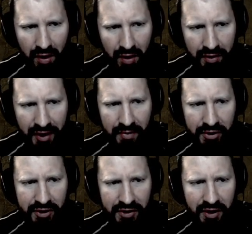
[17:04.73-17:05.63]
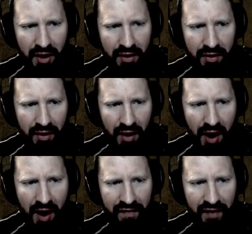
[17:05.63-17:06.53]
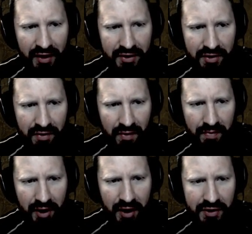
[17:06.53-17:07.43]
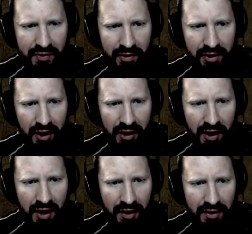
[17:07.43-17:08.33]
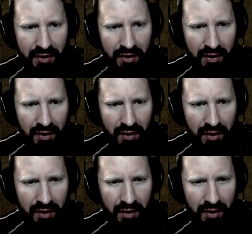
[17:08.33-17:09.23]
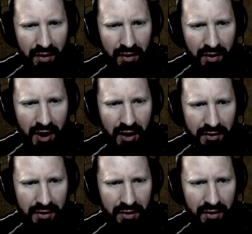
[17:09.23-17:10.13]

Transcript: Damage to stunned affects replaced with Lucky Hit. Nice.